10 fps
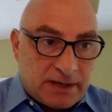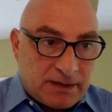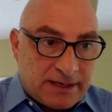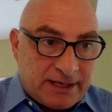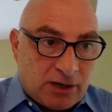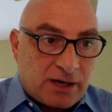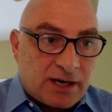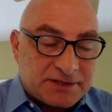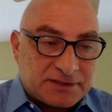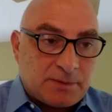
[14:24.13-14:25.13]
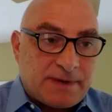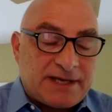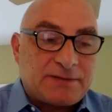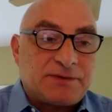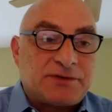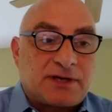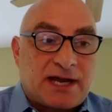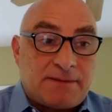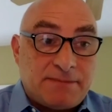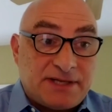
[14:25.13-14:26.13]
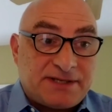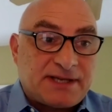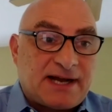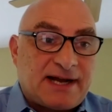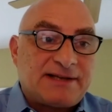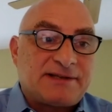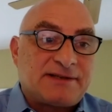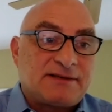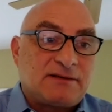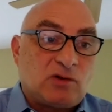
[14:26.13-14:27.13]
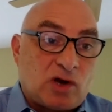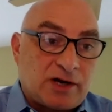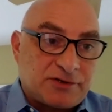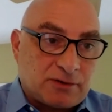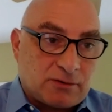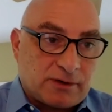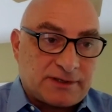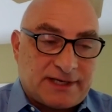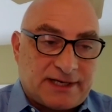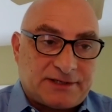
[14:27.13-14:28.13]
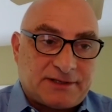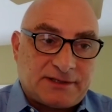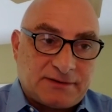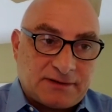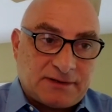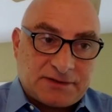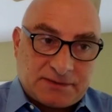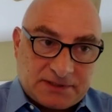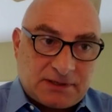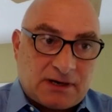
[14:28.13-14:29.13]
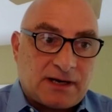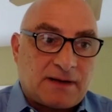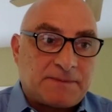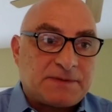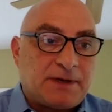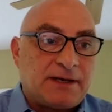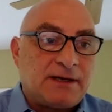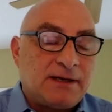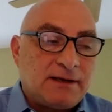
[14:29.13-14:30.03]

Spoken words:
in our customer base, which are kind of mid-size and larger organizations, there's some startups, but